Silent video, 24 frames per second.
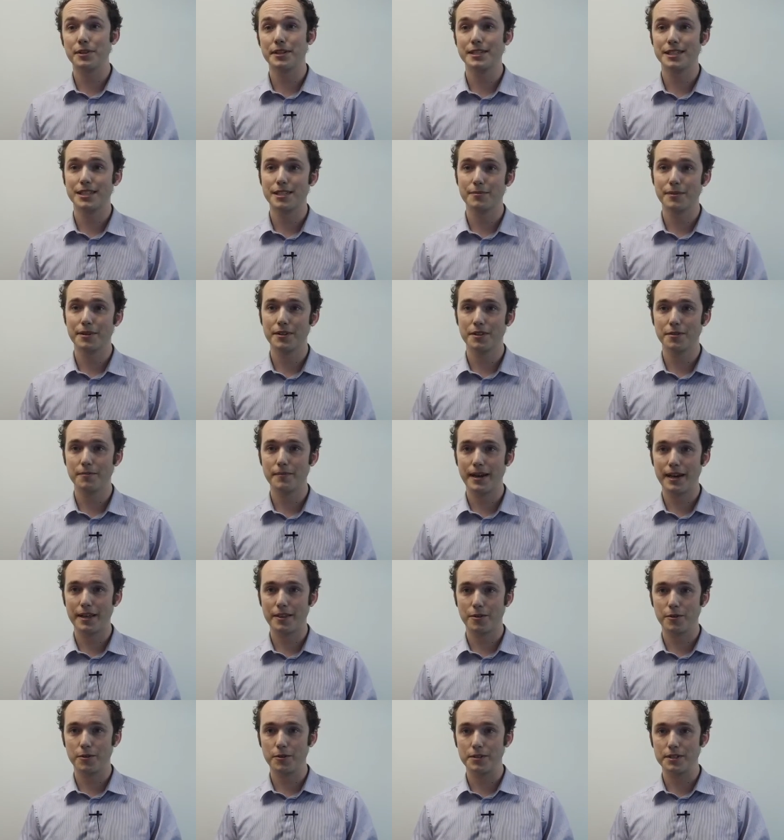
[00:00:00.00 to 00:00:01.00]
than some other
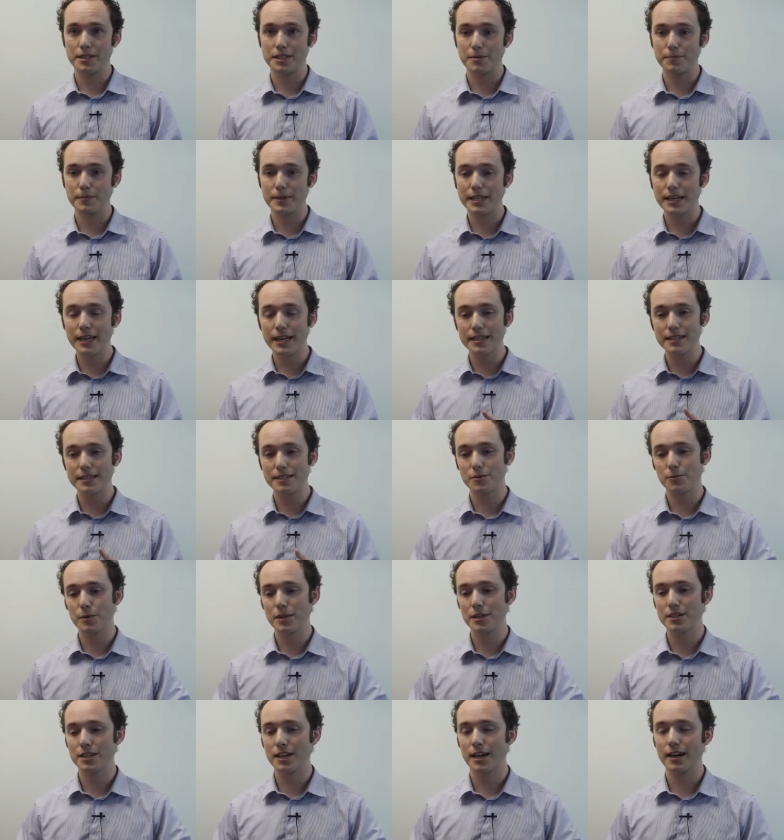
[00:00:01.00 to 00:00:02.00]
math courses because
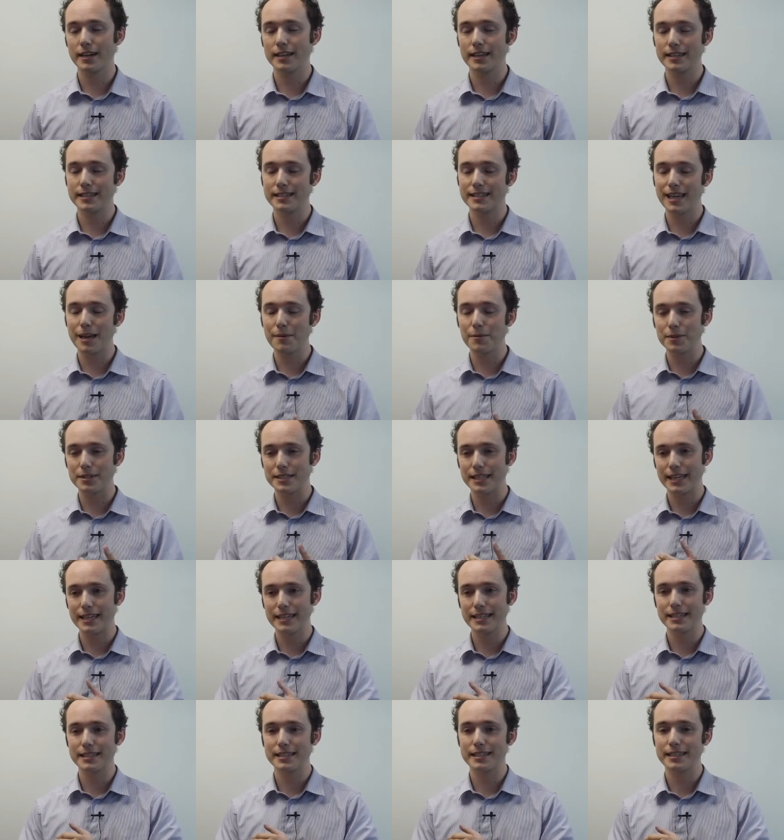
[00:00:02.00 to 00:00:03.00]
we are talking
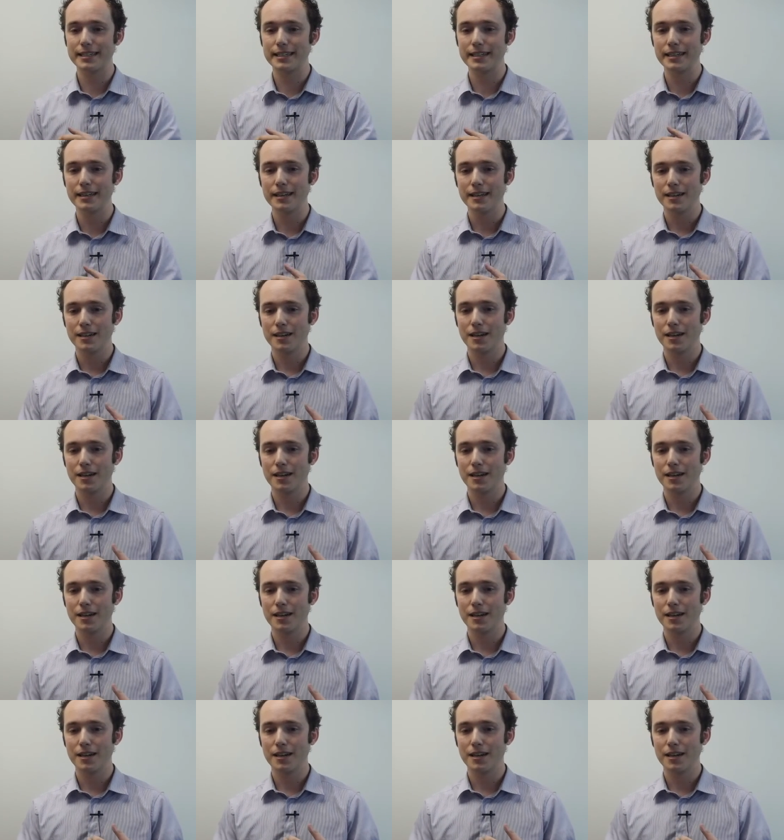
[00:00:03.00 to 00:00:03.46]
simultaneously